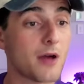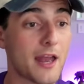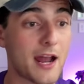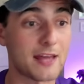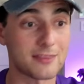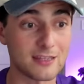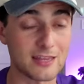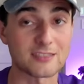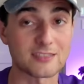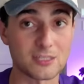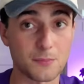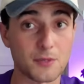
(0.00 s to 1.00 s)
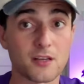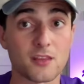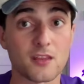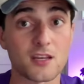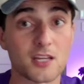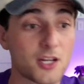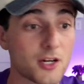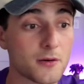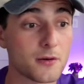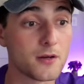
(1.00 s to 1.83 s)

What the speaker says: And I think that's the big thing here.